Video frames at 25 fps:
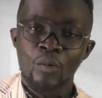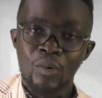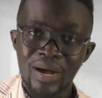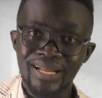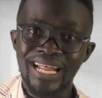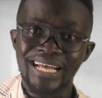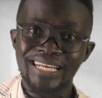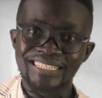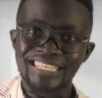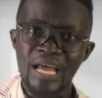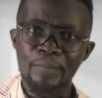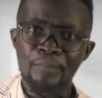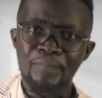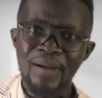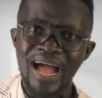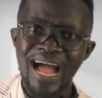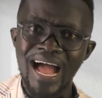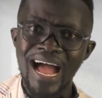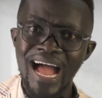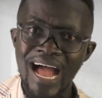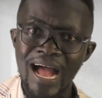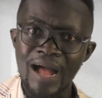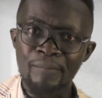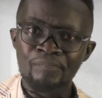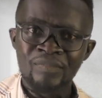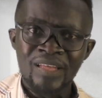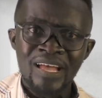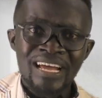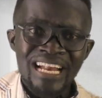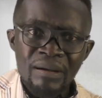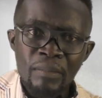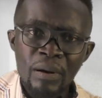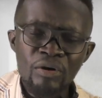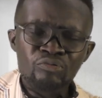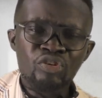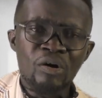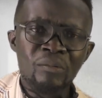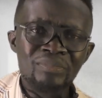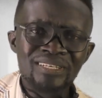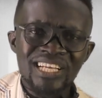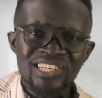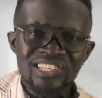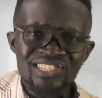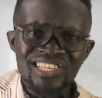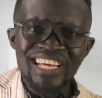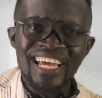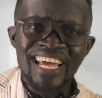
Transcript: What I say, Pa, and what Thomas is